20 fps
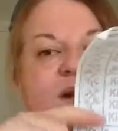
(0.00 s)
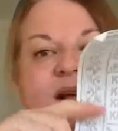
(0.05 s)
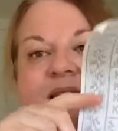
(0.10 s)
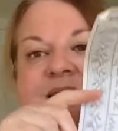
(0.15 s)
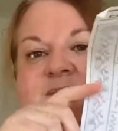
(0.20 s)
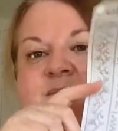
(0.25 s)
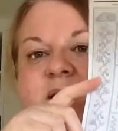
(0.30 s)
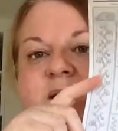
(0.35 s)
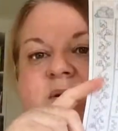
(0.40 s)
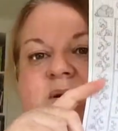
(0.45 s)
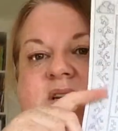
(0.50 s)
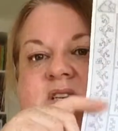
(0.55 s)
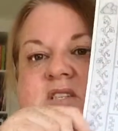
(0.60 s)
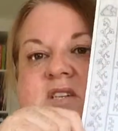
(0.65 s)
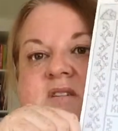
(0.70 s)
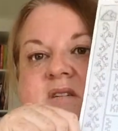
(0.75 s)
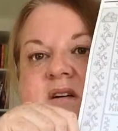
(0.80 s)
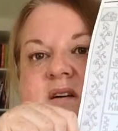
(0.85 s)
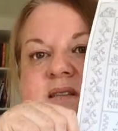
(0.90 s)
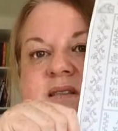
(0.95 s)
else might want to
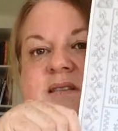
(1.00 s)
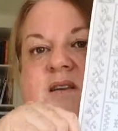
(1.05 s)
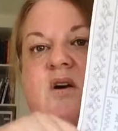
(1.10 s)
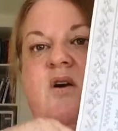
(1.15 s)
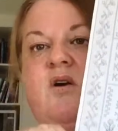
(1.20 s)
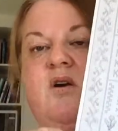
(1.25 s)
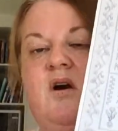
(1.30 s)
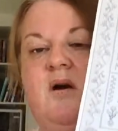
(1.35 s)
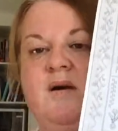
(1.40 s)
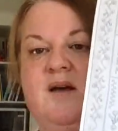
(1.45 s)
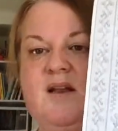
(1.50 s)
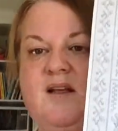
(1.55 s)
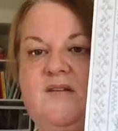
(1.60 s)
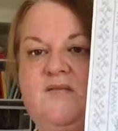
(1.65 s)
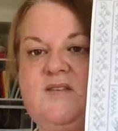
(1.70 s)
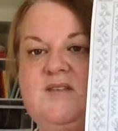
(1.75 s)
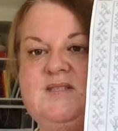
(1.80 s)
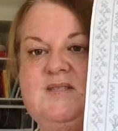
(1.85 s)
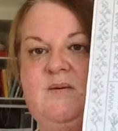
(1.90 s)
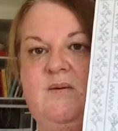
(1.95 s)
do it. So I'm going to
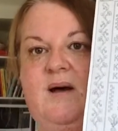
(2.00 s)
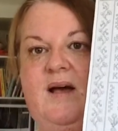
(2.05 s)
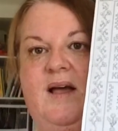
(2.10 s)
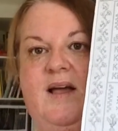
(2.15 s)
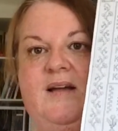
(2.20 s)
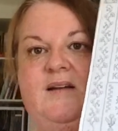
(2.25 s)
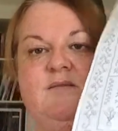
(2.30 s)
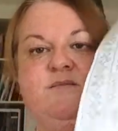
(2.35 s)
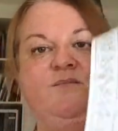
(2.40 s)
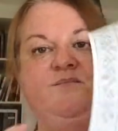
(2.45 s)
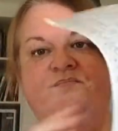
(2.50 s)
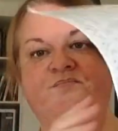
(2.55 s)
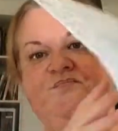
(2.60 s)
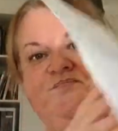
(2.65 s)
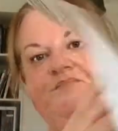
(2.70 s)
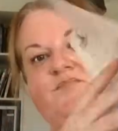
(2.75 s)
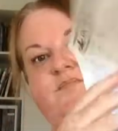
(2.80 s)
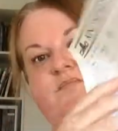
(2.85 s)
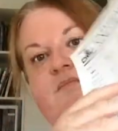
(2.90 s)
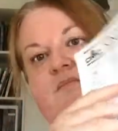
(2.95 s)
give this away.
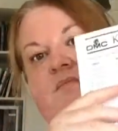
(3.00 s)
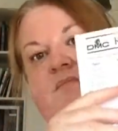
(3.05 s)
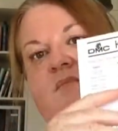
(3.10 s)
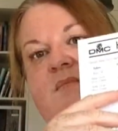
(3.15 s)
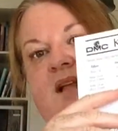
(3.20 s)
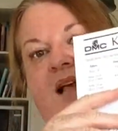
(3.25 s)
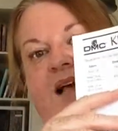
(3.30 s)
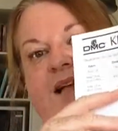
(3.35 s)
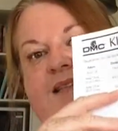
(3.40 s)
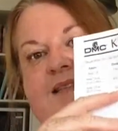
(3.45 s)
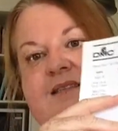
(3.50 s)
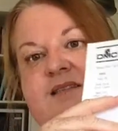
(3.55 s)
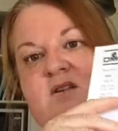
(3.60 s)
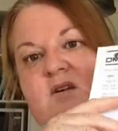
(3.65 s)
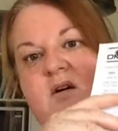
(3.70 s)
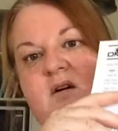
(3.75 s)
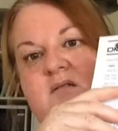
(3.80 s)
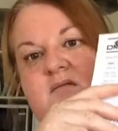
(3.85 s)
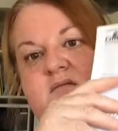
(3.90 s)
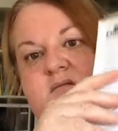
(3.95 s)
It's
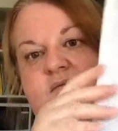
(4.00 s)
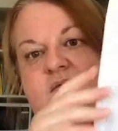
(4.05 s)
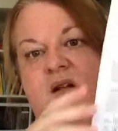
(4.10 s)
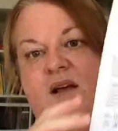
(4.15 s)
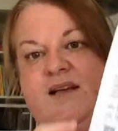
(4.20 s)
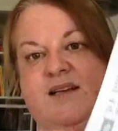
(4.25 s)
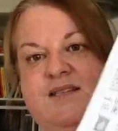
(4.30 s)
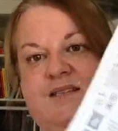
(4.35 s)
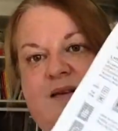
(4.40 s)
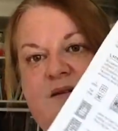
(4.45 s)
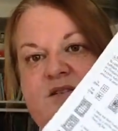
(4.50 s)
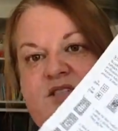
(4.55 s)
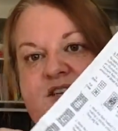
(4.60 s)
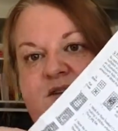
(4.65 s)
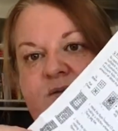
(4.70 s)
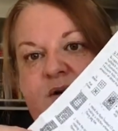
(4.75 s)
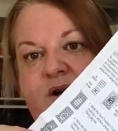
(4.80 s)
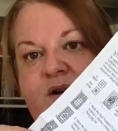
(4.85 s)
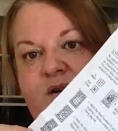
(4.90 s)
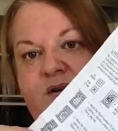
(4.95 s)
got like something she
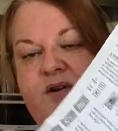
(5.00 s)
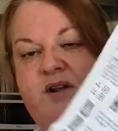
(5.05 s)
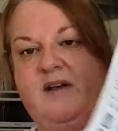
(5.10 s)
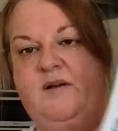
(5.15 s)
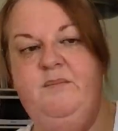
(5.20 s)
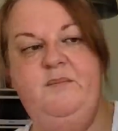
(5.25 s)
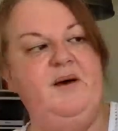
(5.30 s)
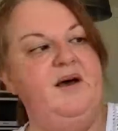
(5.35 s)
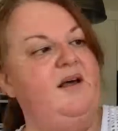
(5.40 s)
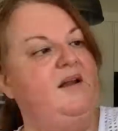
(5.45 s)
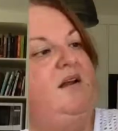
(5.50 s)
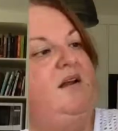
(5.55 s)
wrote on it, but